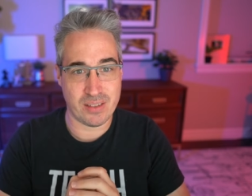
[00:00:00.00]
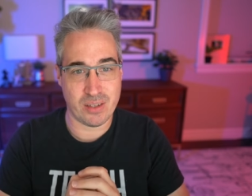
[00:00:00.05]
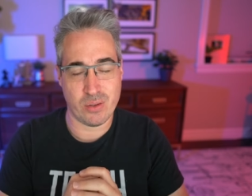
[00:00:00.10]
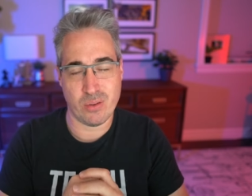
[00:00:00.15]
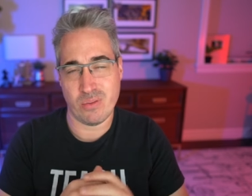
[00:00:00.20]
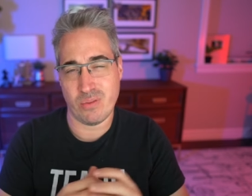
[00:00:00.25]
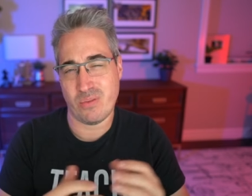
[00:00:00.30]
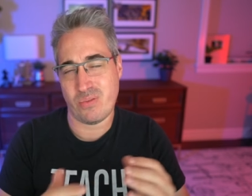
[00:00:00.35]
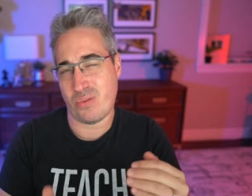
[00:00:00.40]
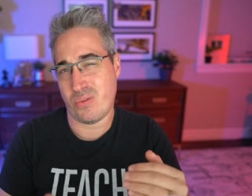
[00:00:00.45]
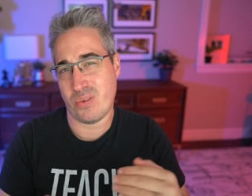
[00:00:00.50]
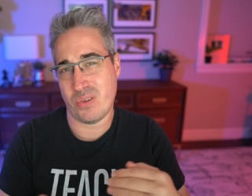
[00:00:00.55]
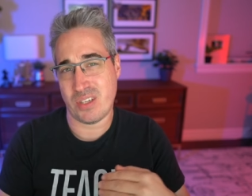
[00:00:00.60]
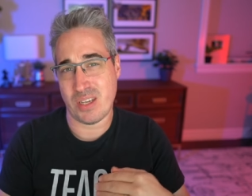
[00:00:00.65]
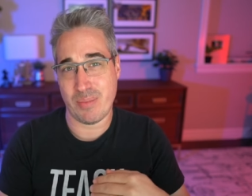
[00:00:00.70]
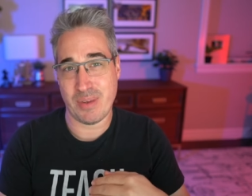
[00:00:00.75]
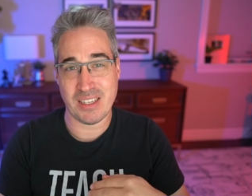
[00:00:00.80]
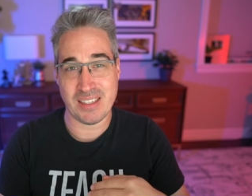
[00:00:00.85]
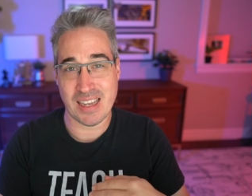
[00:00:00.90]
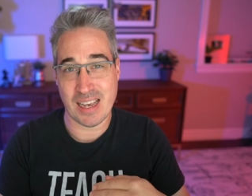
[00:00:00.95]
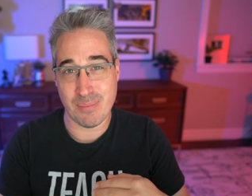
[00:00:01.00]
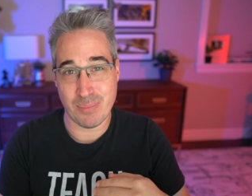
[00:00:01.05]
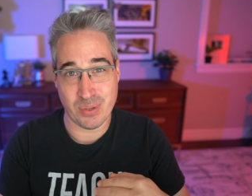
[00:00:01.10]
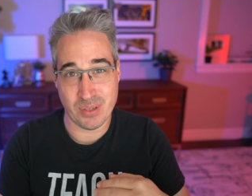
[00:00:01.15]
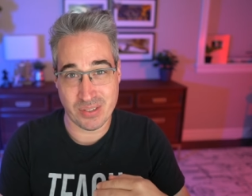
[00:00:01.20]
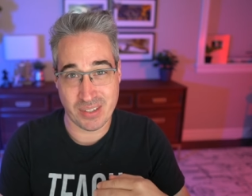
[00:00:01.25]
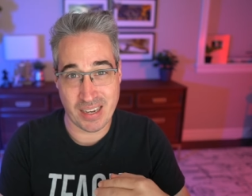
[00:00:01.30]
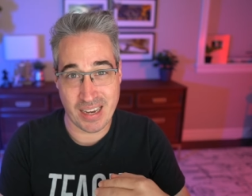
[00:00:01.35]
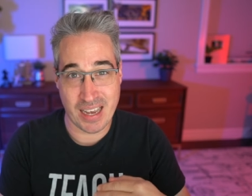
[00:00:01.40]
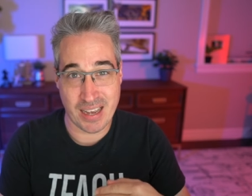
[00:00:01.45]
So, for some
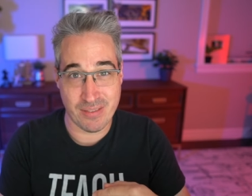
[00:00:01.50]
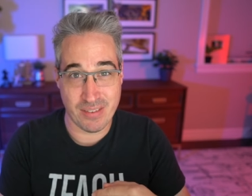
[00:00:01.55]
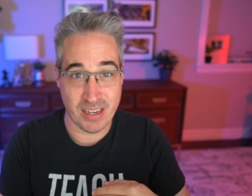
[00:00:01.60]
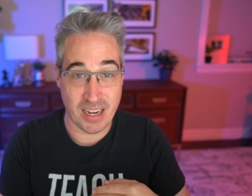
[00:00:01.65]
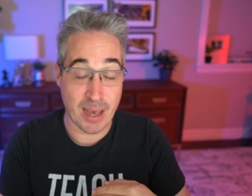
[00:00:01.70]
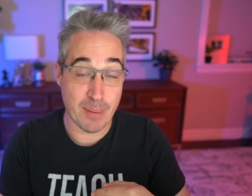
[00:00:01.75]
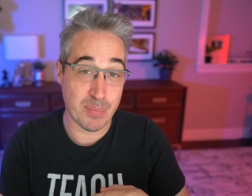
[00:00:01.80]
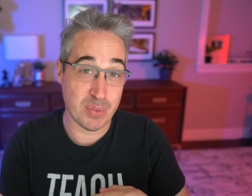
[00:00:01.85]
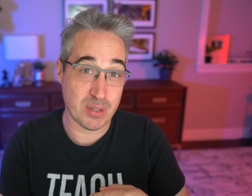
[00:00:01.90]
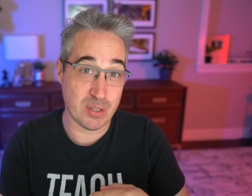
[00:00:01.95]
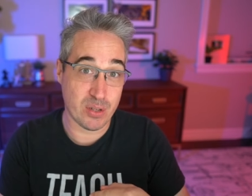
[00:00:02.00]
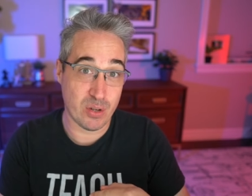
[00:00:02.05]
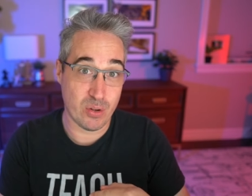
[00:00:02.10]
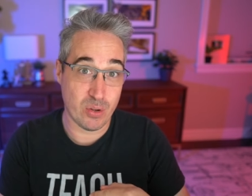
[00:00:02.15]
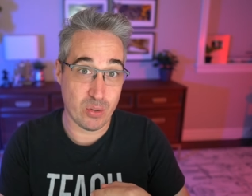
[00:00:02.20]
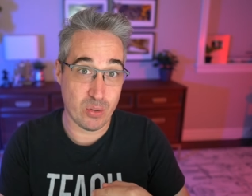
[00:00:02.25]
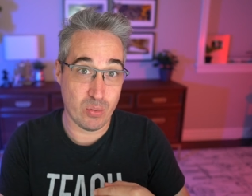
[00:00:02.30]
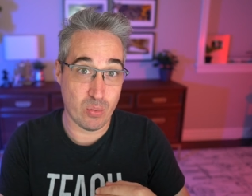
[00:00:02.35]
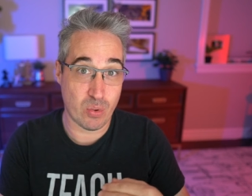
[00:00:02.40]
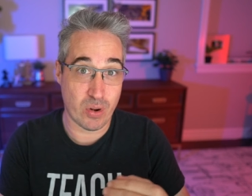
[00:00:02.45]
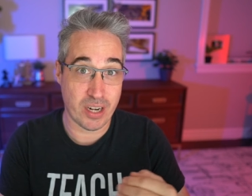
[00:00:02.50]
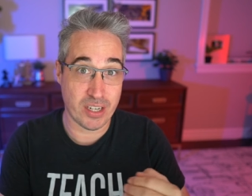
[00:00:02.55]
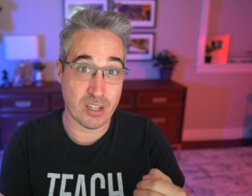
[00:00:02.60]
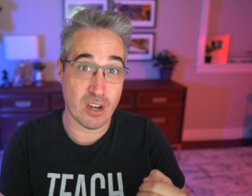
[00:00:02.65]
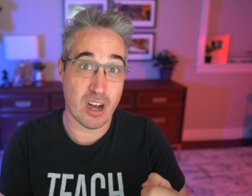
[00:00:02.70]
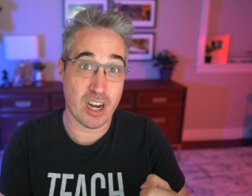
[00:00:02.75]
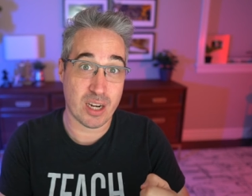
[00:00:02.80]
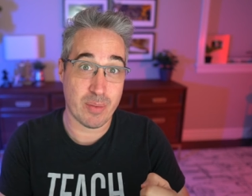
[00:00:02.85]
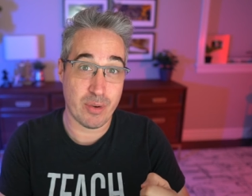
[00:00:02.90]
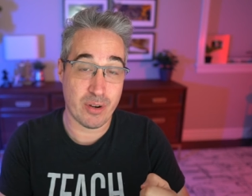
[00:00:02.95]
examples, I have an episode where I
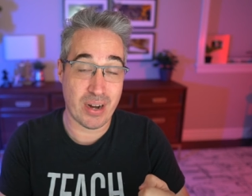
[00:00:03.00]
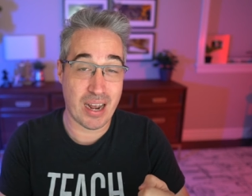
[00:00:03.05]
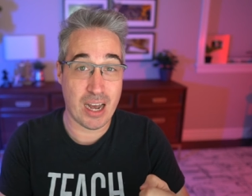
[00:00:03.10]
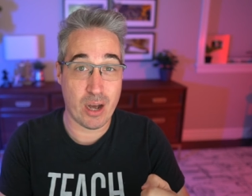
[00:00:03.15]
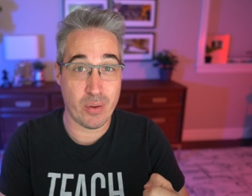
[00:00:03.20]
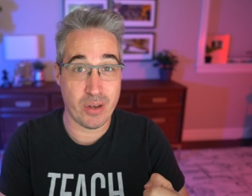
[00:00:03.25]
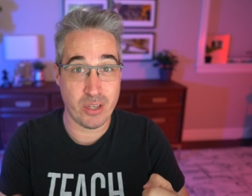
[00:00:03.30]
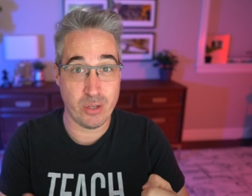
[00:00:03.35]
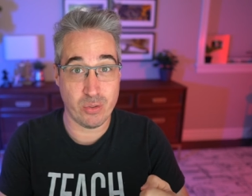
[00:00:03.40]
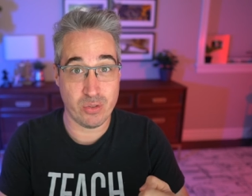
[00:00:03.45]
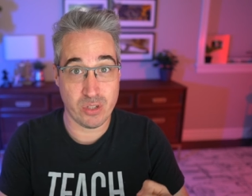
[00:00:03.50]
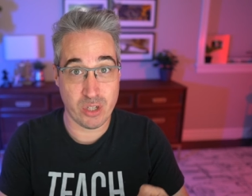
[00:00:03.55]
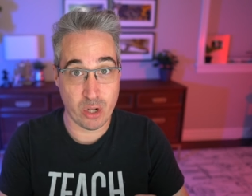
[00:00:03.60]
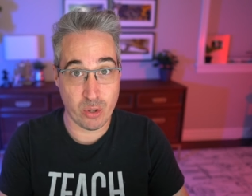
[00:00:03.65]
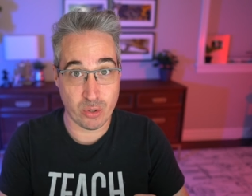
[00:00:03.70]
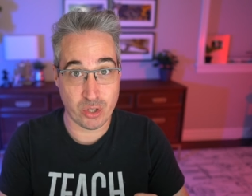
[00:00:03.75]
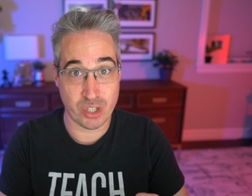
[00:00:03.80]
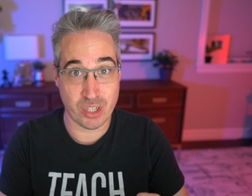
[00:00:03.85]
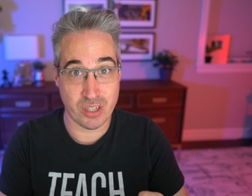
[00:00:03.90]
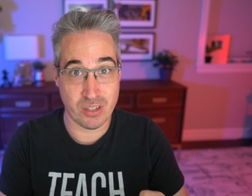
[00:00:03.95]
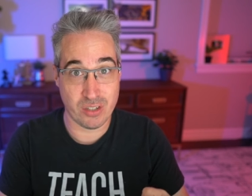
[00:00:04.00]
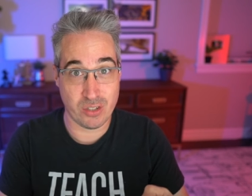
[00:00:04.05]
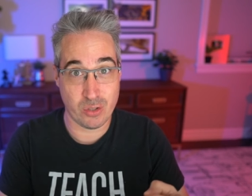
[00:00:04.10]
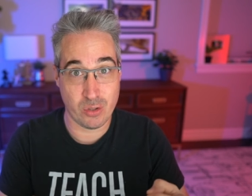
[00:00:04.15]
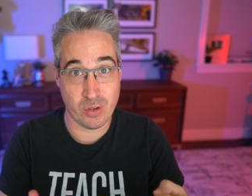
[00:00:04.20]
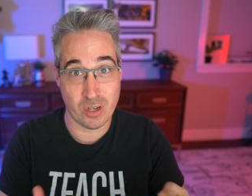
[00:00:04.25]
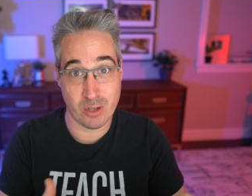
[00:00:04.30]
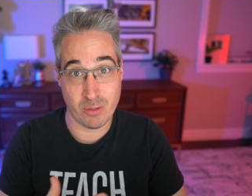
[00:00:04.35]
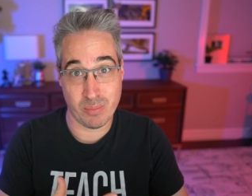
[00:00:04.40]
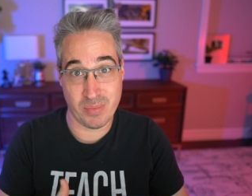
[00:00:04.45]
talk about how I use Notion
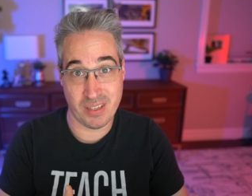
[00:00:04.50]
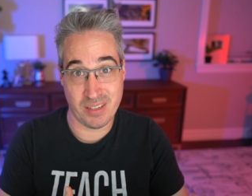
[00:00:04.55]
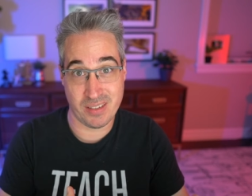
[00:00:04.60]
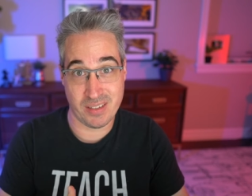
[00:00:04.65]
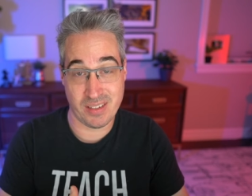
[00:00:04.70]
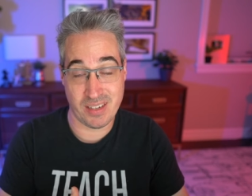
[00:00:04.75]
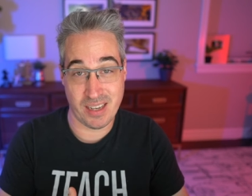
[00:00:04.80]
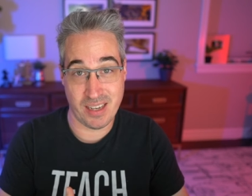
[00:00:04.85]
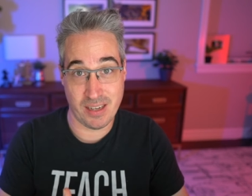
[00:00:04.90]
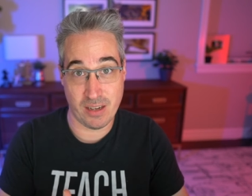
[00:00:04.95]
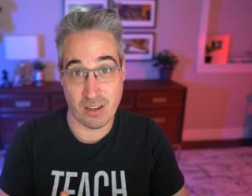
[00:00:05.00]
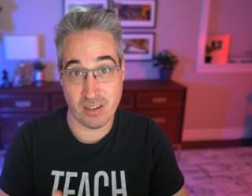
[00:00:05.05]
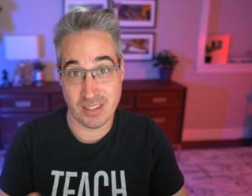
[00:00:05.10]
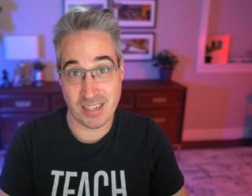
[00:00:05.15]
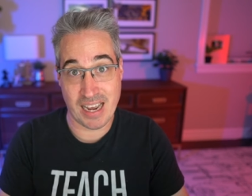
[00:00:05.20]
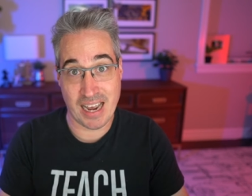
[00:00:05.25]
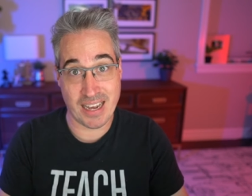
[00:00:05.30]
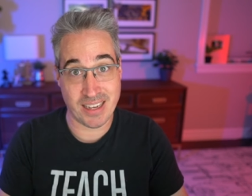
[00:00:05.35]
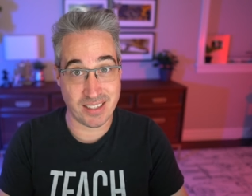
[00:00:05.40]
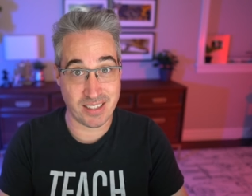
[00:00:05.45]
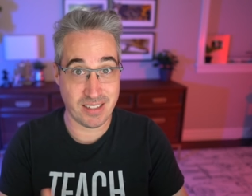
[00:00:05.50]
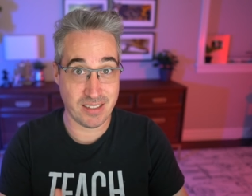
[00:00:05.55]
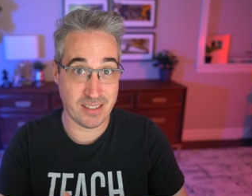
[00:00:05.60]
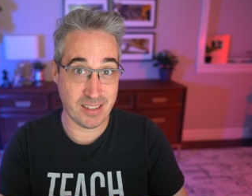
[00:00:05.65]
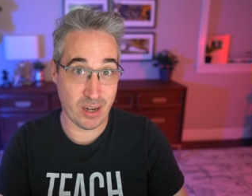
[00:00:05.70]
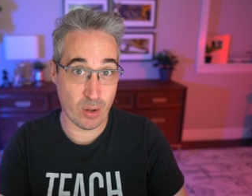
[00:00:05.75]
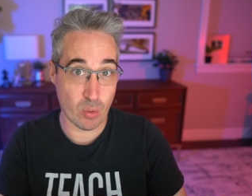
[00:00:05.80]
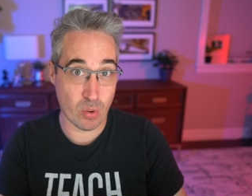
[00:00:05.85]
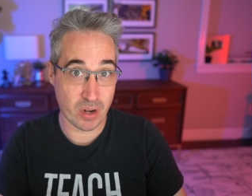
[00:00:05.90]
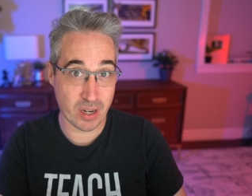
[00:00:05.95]
to help me stay on task and
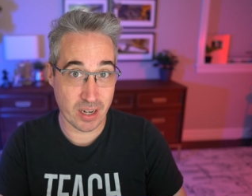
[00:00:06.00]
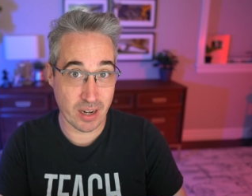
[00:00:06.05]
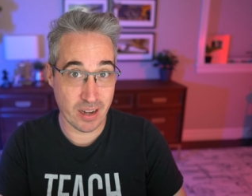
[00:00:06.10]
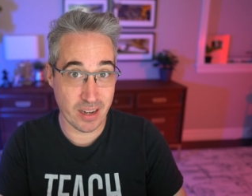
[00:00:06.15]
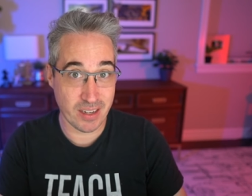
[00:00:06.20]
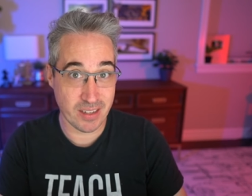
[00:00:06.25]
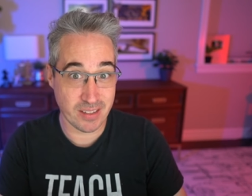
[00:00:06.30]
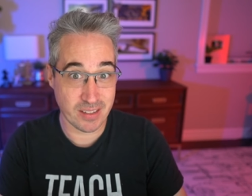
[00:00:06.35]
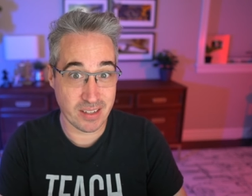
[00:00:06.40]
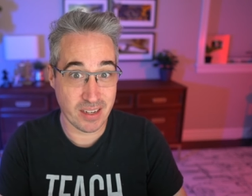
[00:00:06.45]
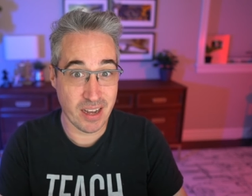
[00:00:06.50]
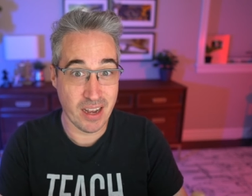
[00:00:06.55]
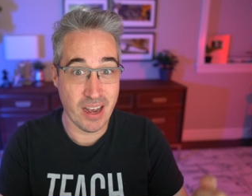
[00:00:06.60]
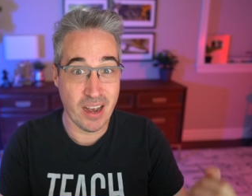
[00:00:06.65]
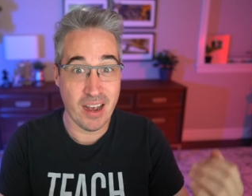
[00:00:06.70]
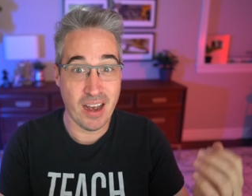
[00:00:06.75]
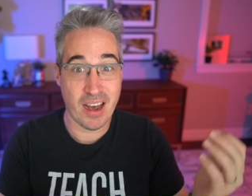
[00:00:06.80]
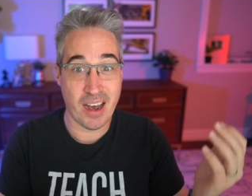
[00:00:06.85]
stay organized.